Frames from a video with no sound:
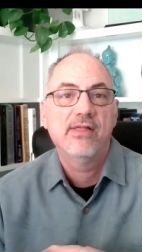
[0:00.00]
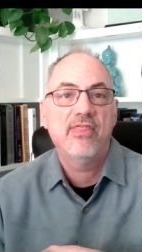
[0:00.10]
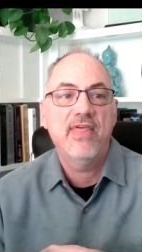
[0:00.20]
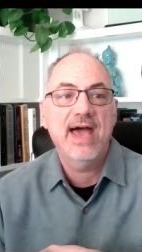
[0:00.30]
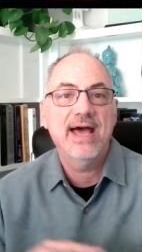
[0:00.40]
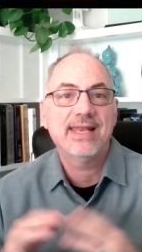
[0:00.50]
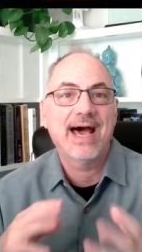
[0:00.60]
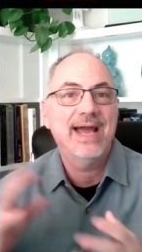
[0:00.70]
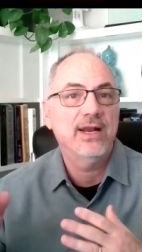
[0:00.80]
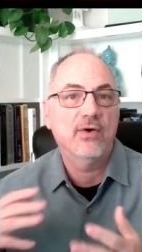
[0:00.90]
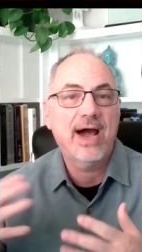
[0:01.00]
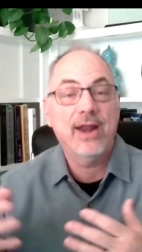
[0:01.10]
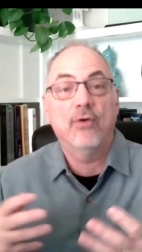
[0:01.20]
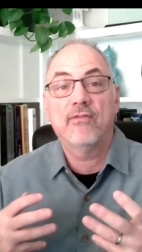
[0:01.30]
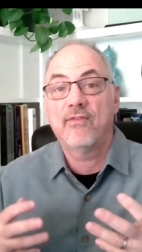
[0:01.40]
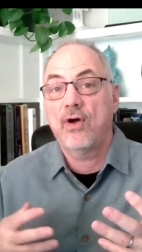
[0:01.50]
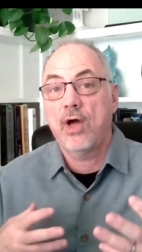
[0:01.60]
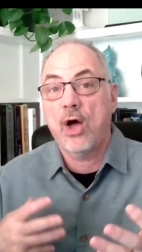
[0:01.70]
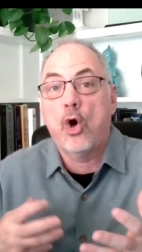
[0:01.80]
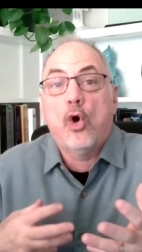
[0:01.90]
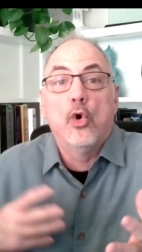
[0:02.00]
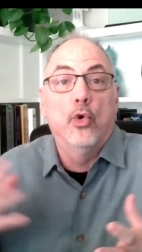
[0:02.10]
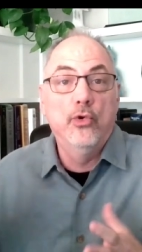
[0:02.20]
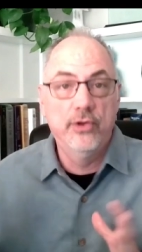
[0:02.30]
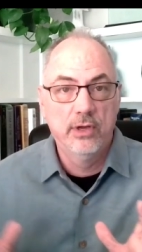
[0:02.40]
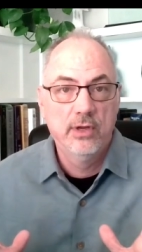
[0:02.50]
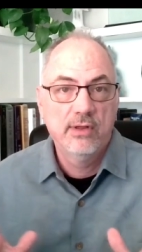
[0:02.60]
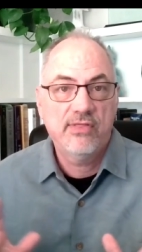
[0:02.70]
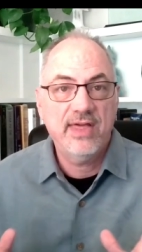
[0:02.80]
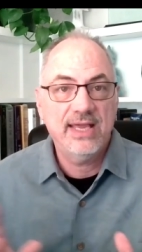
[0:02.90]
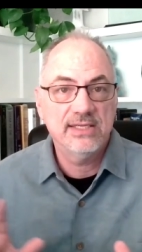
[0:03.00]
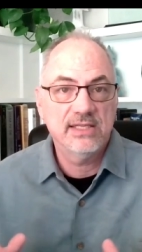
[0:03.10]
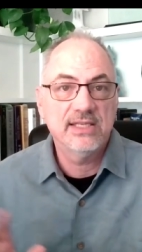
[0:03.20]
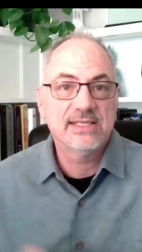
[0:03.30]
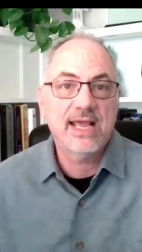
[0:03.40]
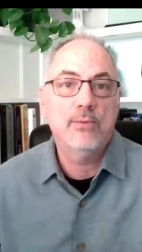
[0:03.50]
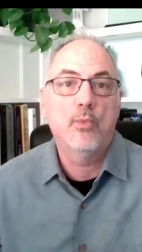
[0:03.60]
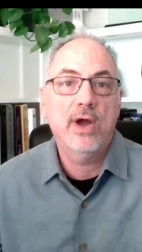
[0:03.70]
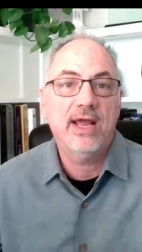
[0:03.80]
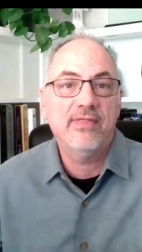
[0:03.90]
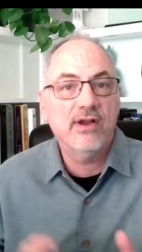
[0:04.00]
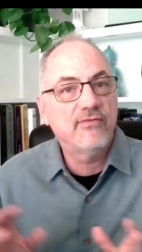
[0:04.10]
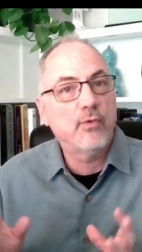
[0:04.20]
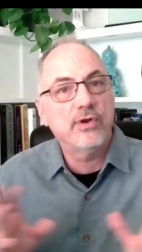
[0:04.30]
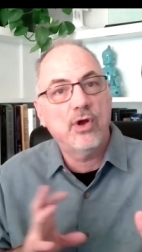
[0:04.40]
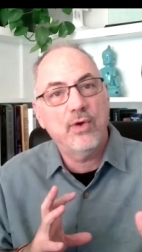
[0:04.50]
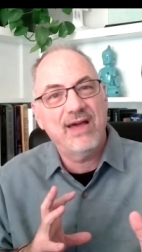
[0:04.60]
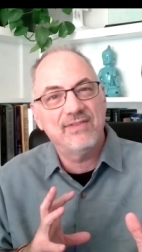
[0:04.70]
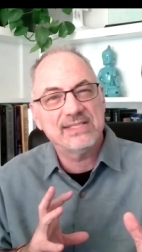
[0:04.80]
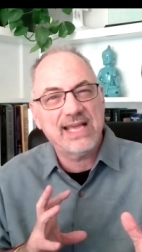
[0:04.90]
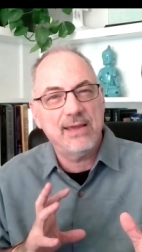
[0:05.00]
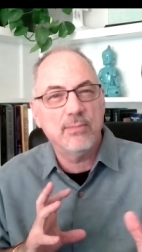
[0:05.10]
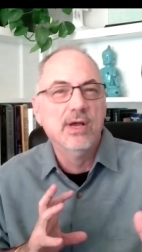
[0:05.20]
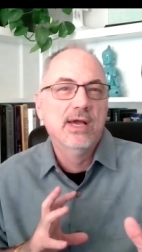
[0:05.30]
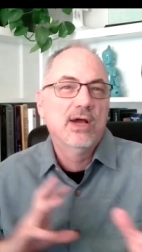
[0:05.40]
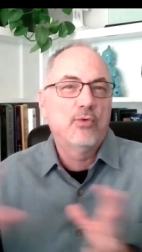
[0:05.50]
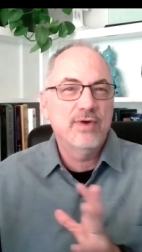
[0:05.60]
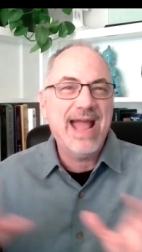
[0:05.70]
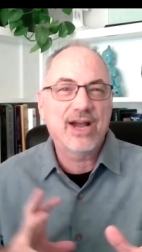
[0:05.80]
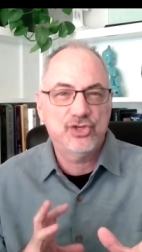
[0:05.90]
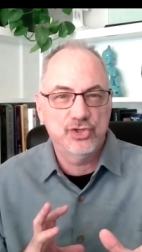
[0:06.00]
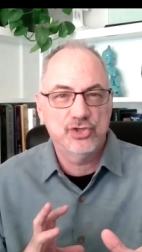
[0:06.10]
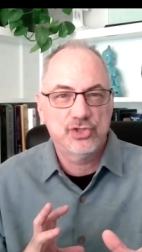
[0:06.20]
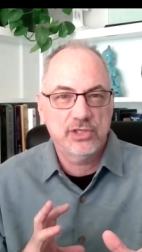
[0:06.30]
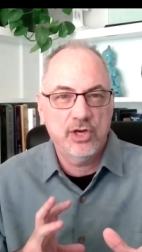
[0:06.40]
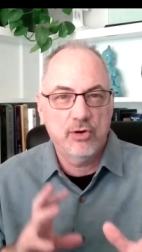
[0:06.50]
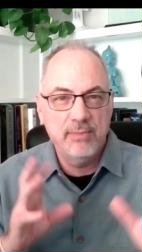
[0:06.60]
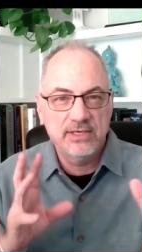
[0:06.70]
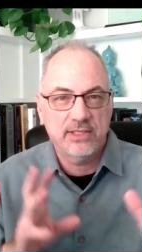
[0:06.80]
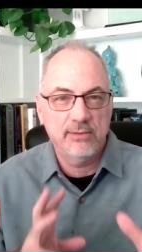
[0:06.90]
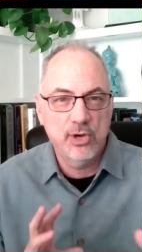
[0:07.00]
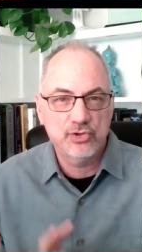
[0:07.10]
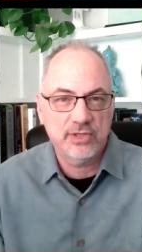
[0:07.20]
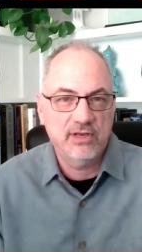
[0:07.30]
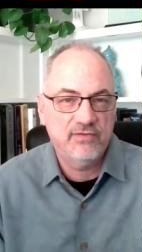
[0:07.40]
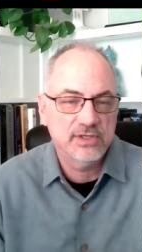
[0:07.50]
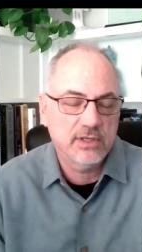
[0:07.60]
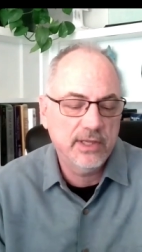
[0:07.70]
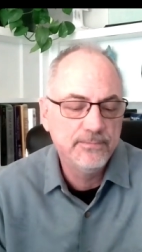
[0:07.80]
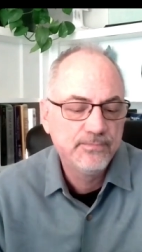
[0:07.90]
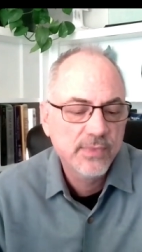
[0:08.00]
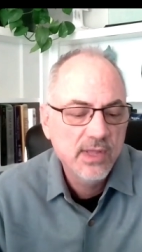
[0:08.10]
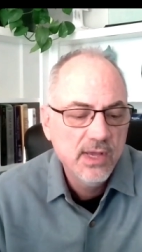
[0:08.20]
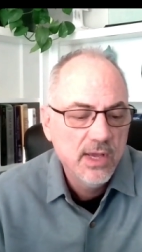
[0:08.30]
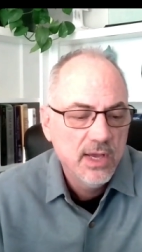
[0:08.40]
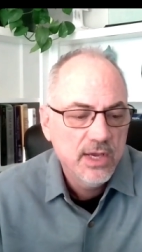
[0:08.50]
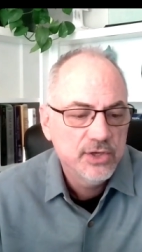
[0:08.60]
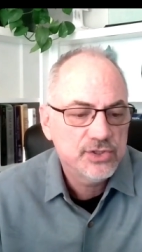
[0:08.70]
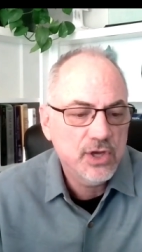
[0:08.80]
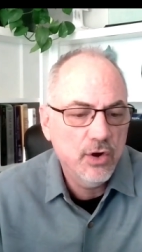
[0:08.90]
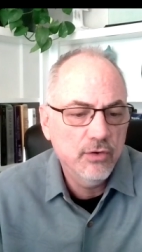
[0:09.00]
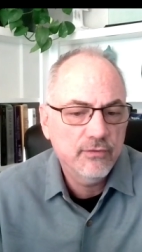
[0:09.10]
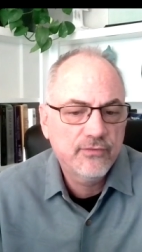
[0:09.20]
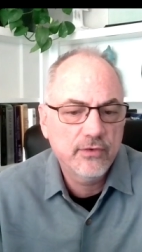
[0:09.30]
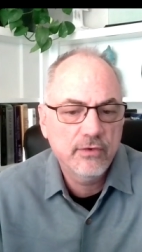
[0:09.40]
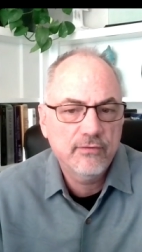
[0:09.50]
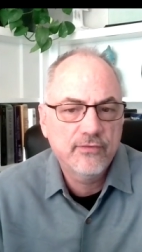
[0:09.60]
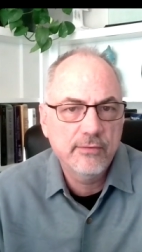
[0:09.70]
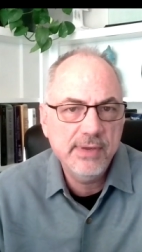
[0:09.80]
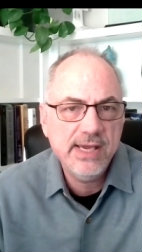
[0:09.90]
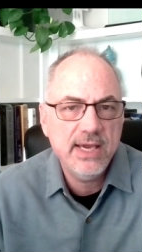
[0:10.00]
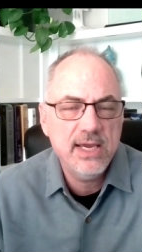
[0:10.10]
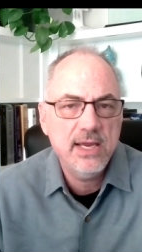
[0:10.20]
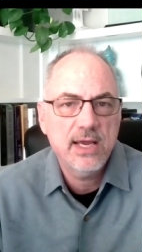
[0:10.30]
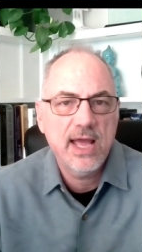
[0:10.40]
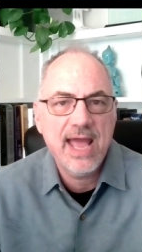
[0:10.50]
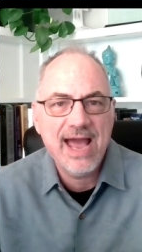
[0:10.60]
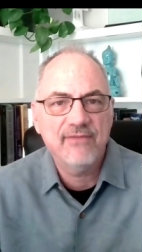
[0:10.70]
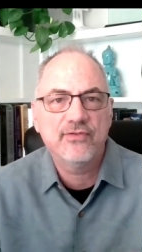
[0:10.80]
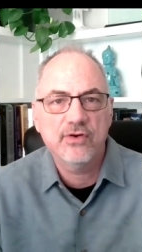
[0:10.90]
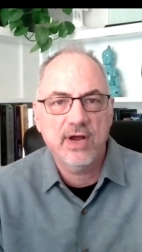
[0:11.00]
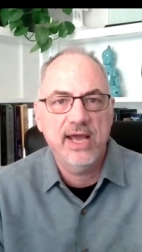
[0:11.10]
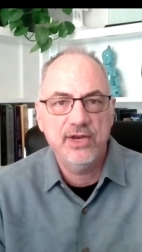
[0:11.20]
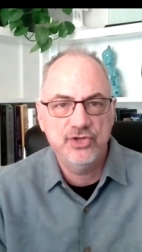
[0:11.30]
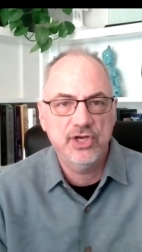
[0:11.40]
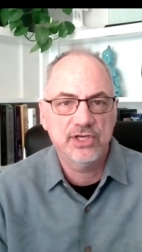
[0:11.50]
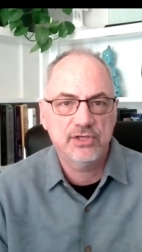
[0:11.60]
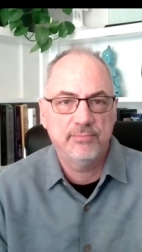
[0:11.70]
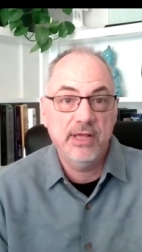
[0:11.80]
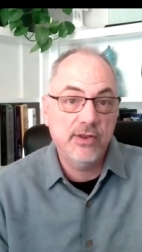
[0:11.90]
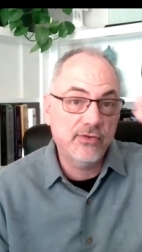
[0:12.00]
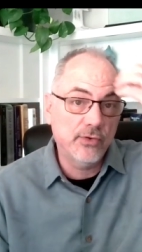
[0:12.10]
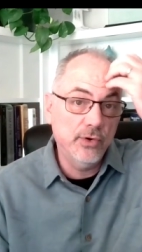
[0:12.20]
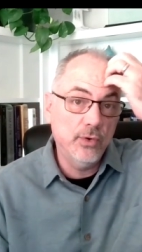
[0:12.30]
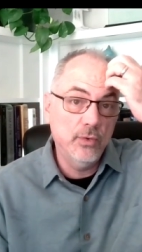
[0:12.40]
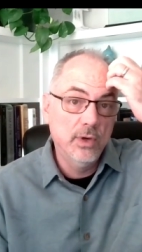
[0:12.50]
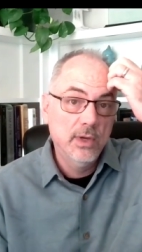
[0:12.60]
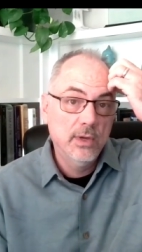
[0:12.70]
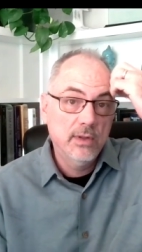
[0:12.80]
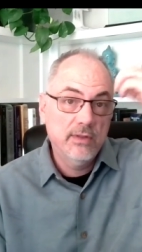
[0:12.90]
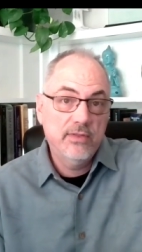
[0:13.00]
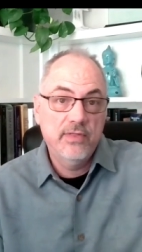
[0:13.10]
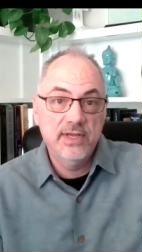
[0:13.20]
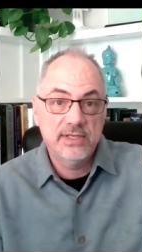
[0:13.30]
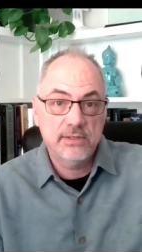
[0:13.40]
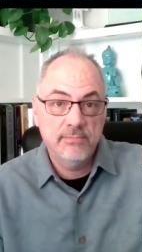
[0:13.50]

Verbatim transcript: that i don't i don't hold things in the same way and therefore don't have the same reactions you know mentally emotionally and physically so for for me after i had just been through this